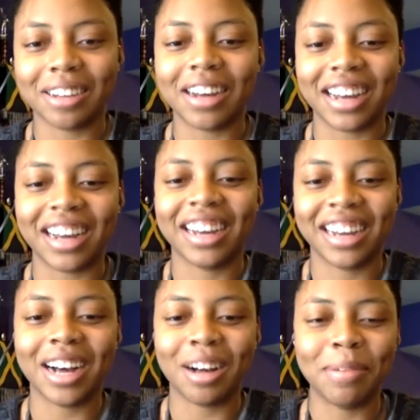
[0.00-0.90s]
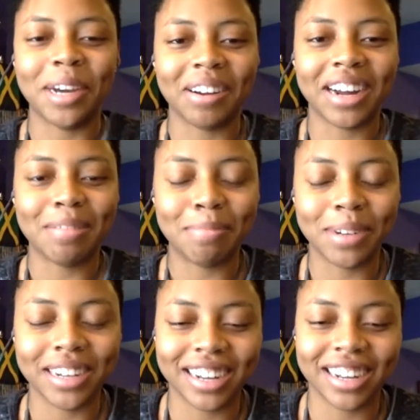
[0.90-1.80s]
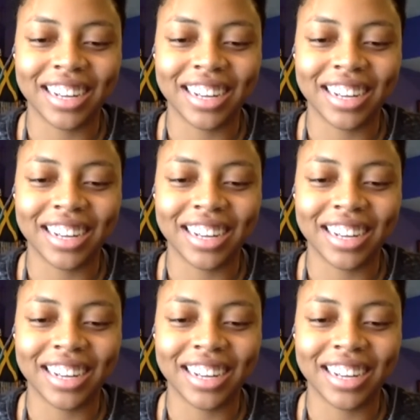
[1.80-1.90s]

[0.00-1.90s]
So I'll be all right. But